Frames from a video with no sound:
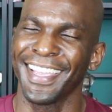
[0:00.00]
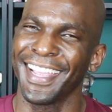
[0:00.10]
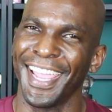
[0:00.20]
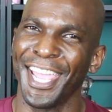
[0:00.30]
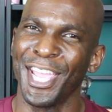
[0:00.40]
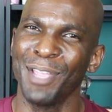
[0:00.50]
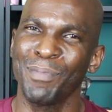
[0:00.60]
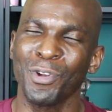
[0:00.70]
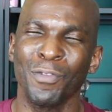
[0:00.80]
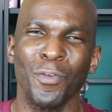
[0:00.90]
Hey
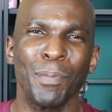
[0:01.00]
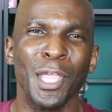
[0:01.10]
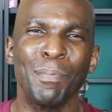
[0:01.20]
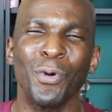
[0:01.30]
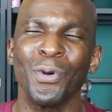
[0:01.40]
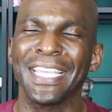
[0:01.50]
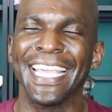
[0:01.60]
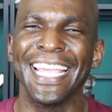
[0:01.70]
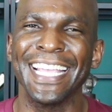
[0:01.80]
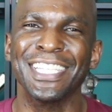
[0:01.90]
beautiful people,
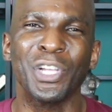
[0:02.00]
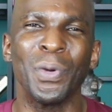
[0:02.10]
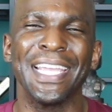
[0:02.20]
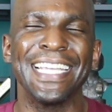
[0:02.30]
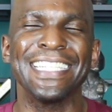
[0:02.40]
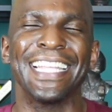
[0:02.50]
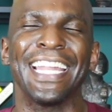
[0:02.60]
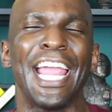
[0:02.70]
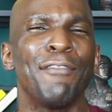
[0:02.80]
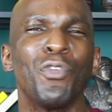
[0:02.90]
kings, queens,
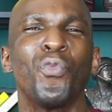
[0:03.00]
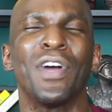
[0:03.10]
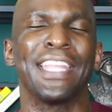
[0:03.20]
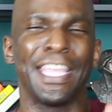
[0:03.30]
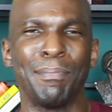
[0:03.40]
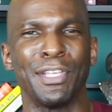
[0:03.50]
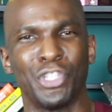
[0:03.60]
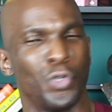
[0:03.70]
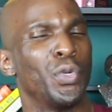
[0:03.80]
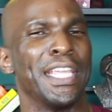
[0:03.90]
and everyone in
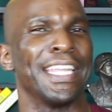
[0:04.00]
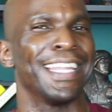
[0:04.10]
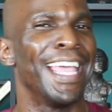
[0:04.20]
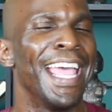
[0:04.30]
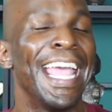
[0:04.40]
between.